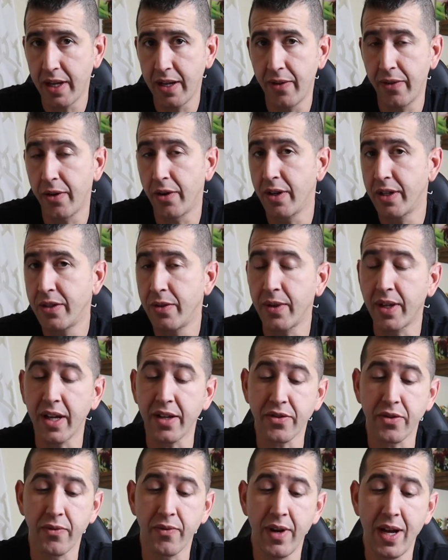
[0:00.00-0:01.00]
it and 32
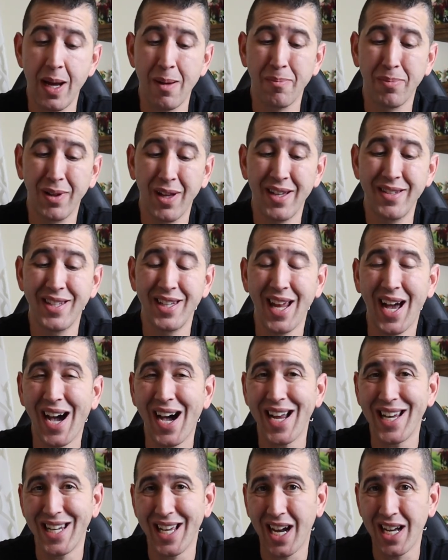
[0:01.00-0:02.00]
gigs of RAM plus an
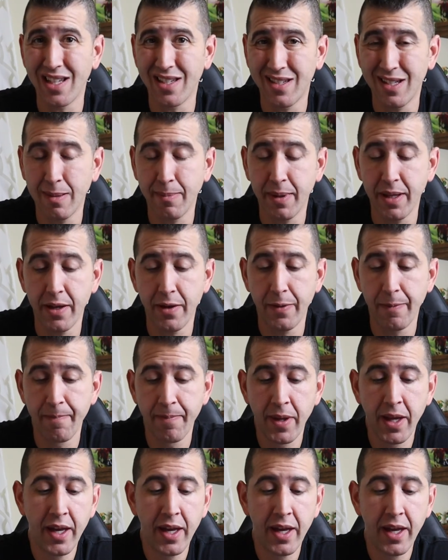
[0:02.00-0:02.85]
i9 CPU.